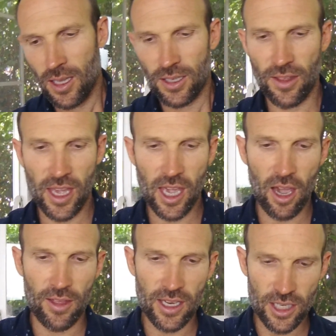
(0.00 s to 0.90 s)
So there you
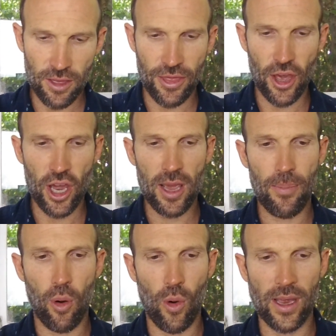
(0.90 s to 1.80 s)
go. There's your 30
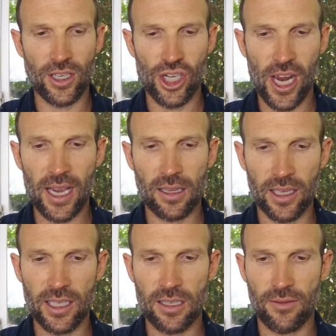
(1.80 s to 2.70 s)
point
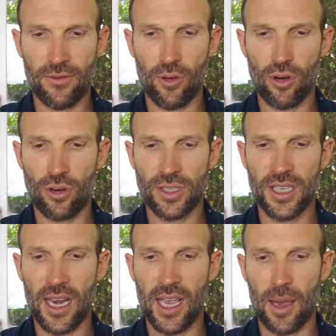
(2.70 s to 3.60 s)
checklist for
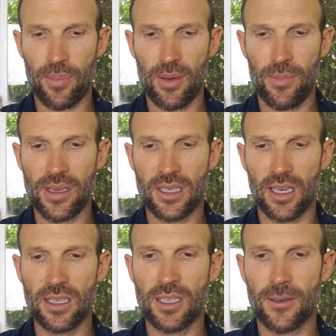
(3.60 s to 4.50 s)
setting up your
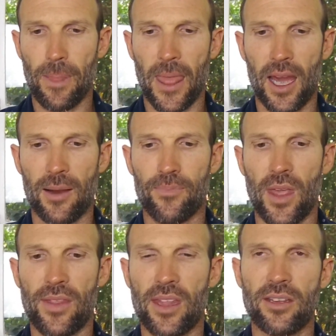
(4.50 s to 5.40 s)
business. Um,
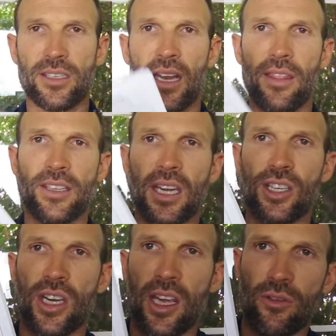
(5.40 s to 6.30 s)
and then there's another
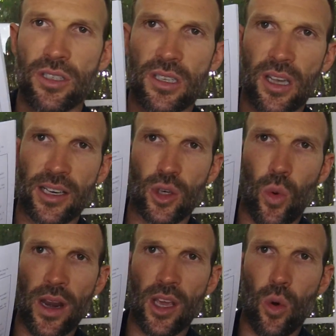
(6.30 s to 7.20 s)
section here which is like
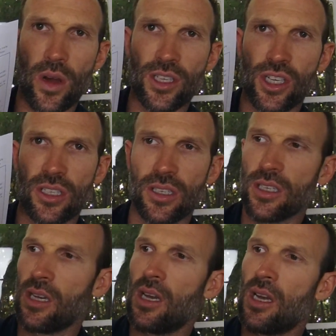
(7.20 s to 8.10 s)
20
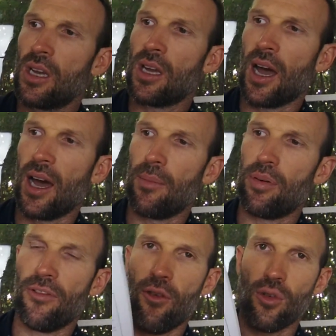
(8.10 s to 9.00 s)
questions um,
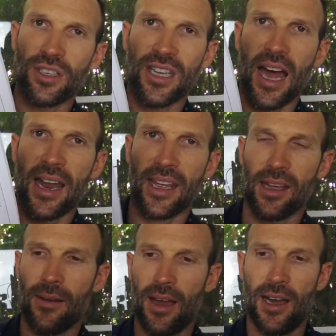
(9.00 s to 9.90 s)
before
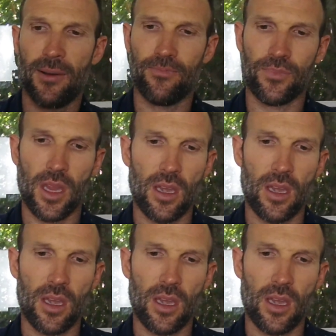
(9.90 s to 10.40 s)
starting. Um,